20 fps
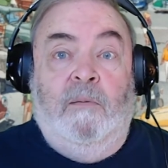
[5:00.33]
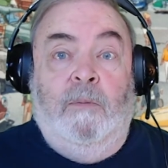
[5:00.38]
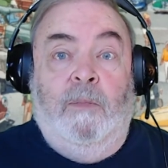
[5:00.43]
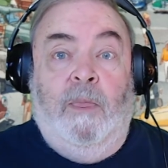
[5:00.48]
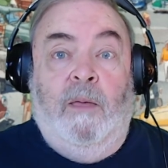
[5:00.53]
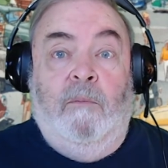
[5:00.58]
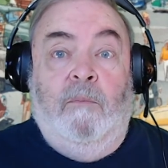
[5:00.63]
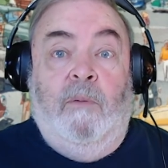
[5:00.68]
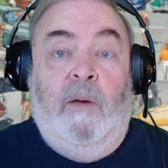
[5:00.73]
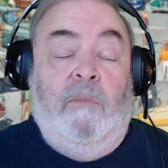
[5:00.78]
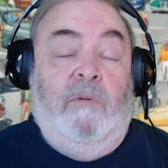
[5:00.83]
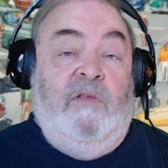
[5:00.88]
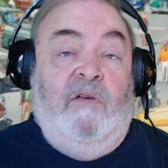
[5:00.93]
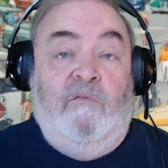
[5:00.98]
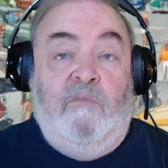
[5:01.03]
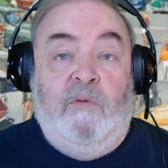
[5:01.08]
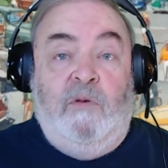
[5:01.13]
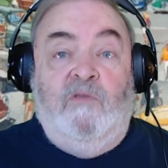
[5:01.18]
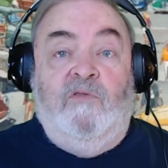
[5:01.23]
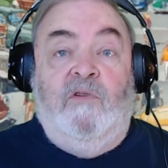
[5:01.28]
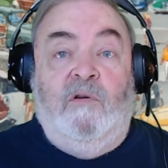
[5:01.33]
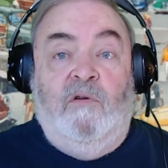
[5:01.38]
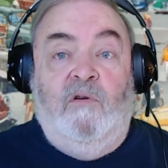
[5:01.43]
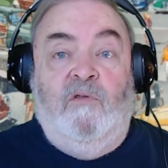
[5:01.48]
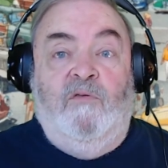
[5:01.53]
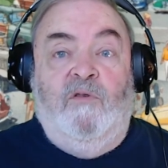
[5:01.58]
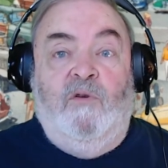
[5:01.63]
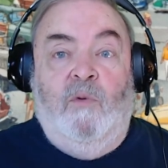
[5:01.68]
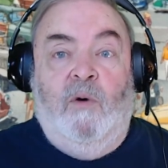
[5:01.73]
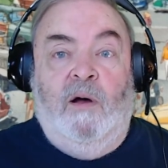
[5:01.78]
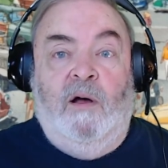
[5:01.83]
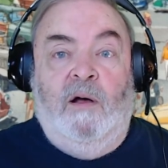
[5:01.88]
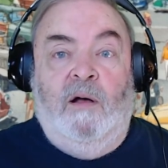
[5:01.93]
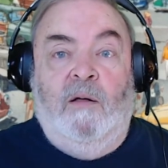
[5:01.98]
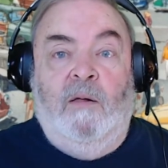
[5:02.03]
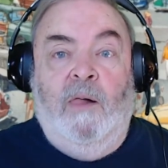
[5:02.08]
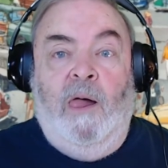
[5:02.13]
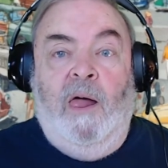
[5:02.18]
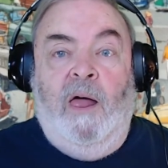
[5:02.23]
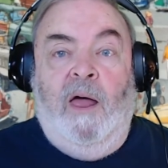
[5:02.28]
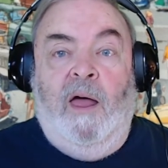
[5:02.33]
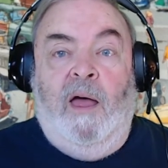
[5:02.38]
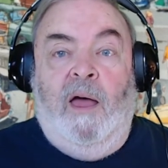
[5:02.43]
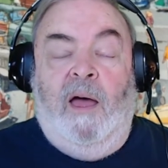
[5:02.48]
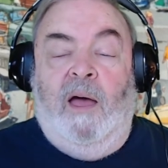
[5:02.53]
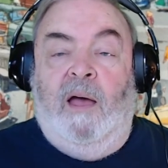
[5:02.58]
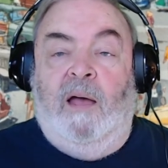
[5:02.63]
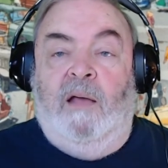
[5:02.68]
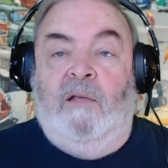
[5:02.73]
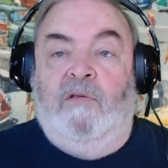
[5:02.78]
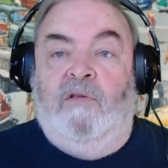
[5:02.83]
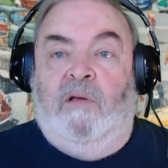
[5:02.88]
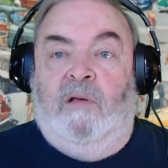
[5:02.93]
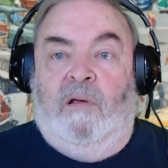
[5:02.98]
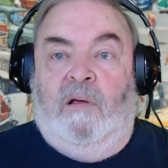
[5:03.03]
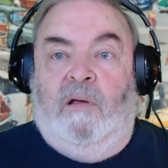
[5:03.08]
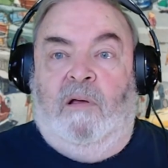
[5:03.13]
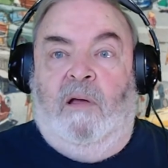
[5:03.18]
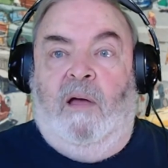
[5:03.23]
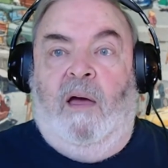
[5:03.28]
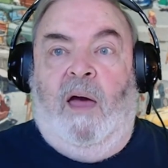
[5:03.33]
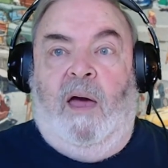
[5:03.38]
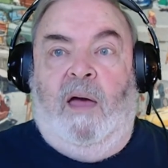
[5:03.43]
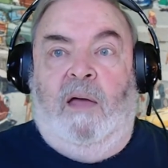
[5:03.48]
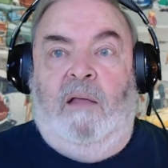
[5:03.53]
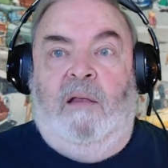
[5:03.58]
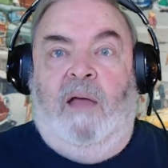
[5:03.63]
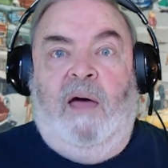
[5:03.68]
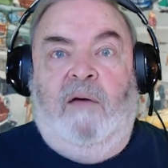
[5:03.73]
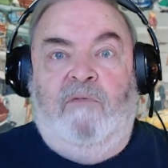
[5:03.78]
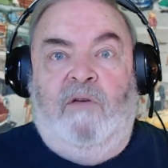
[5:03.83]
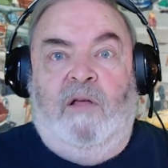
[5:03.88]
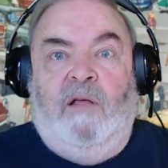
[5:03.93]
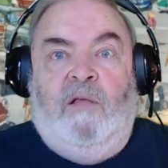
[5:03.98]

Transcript: maybe they've been single for a while, and yep. and having